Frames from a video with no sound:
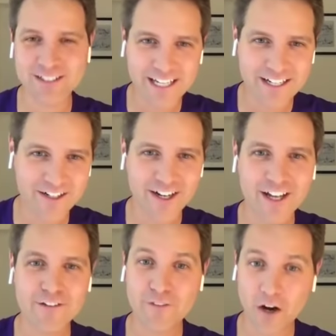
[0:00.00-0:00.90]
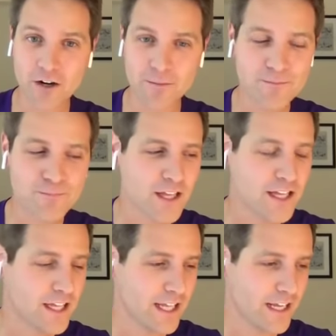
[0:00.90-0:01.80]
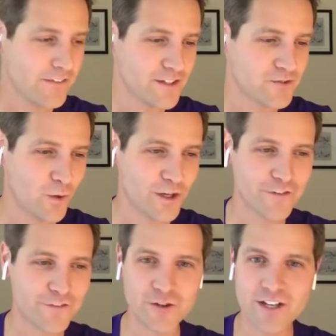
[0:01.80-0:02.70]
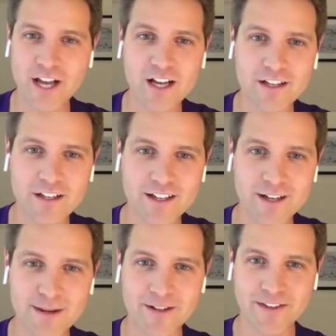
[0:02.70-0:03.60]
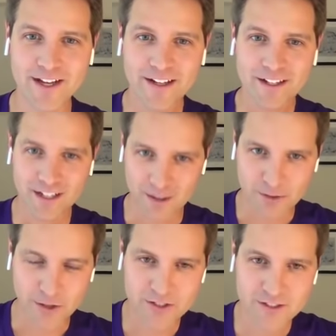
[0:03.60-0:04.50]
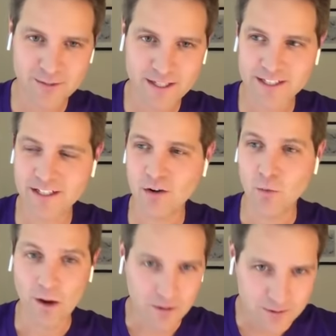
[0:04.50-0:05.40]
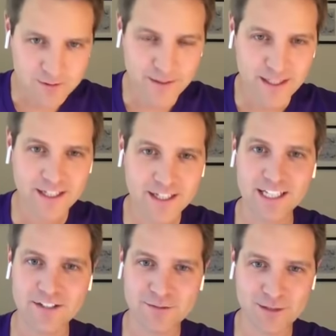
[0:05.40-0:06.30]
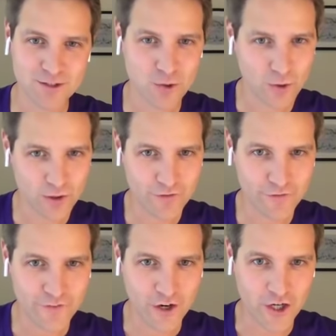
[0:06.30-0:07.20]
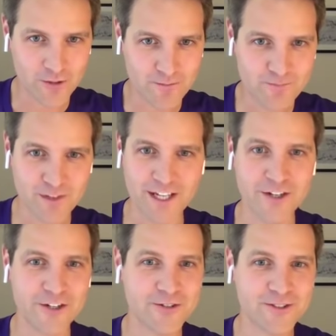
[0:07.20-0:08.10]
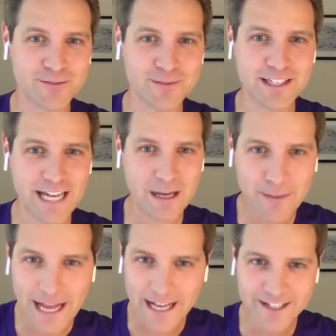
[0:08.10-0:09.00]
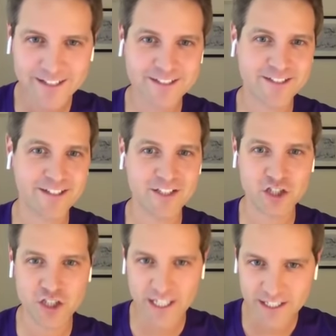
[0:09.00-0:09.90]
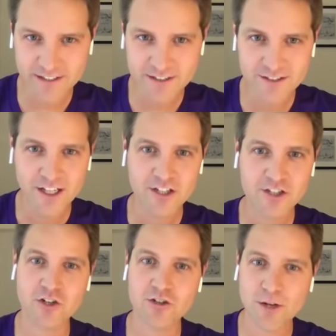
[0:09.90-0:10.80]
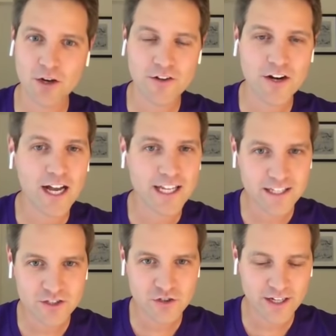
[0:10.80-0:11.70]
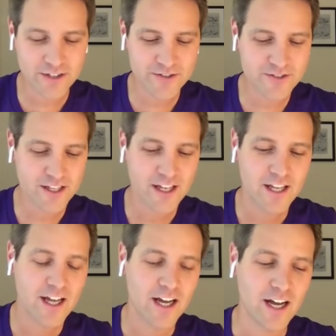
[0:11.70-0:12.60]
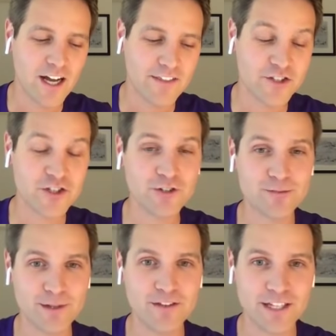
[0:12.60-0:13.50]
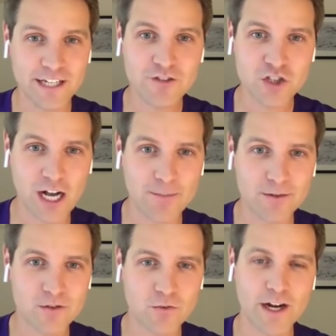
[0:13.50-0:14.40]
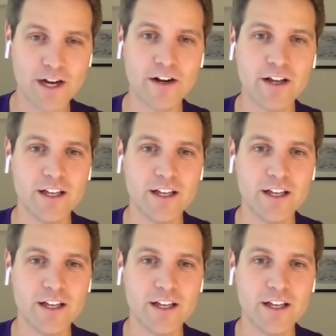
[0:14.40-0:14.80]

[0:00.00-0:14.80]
acre farm. And this wonderful nun, Imelda, approaches me and welcomes me, gives me a tour of the farm, introduces me to the alpacas, to the chickens, shows me all their hiking trails, and then shows me the gift shop where